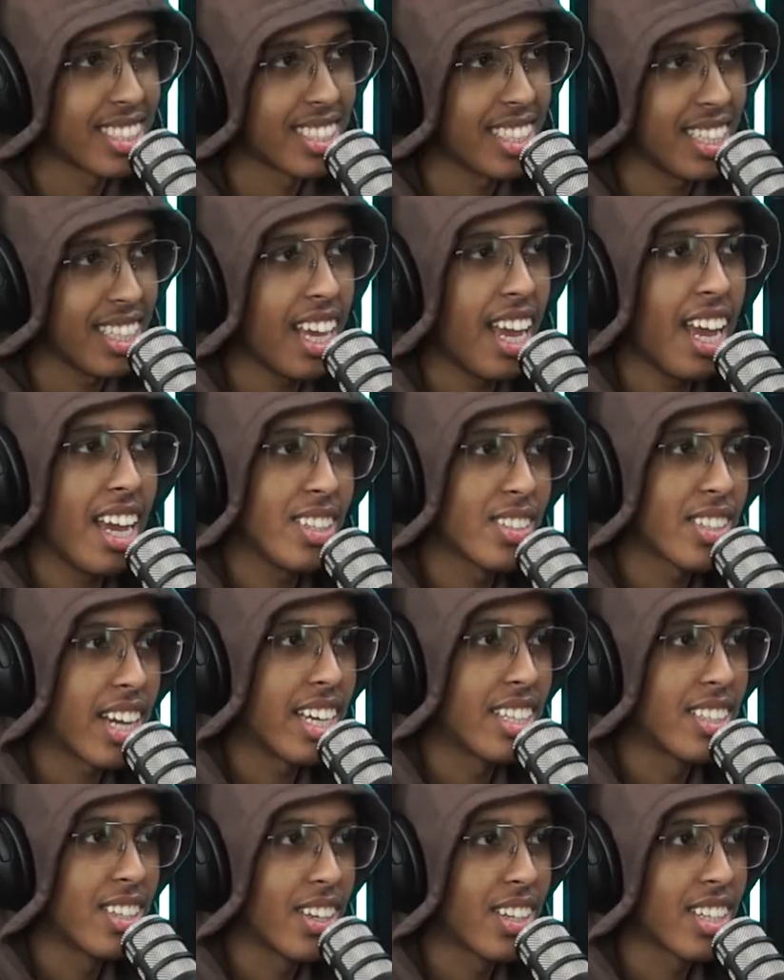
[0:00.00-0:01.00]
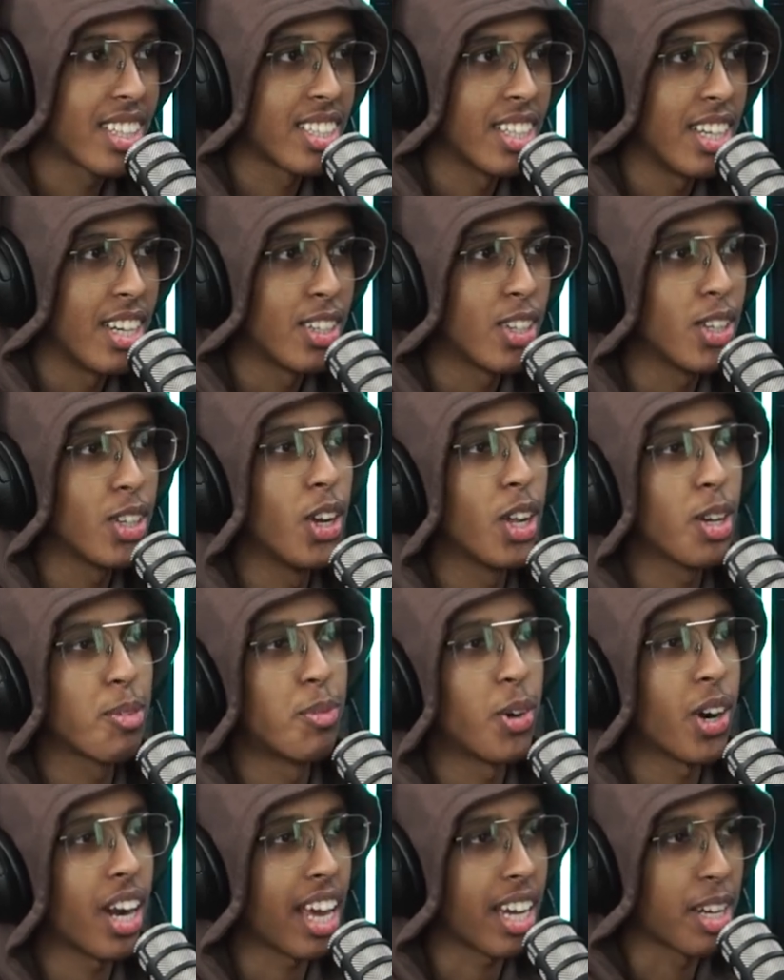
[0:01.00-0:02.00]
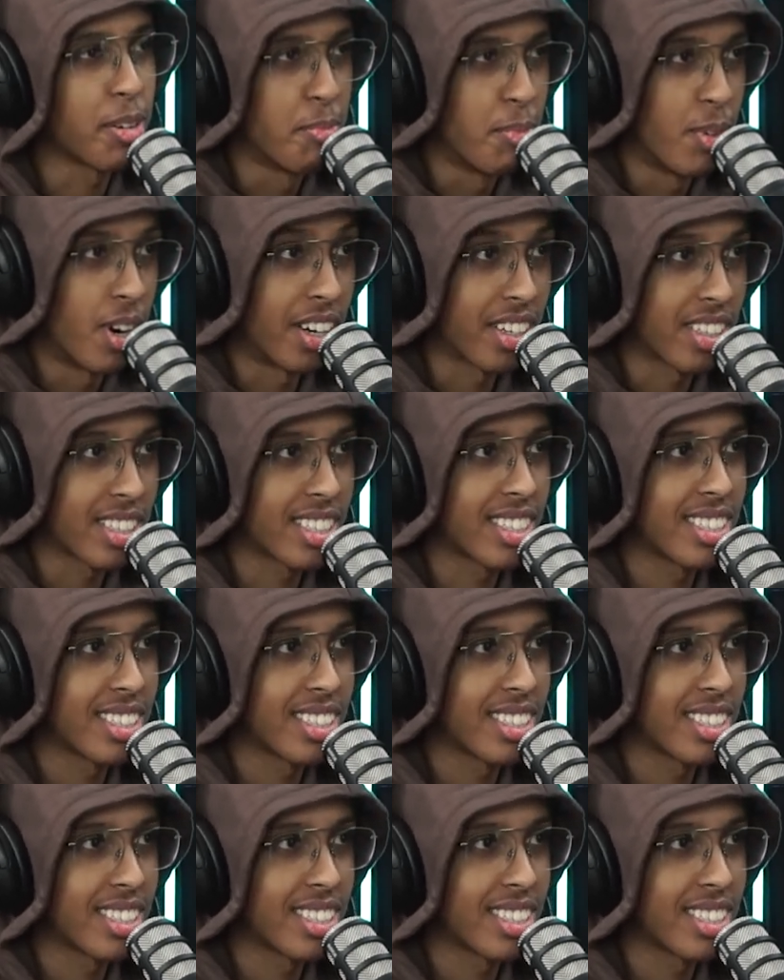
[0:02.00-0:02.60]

Rick yeah, Ruben. You kind of look. No, you look again? More like a Mark.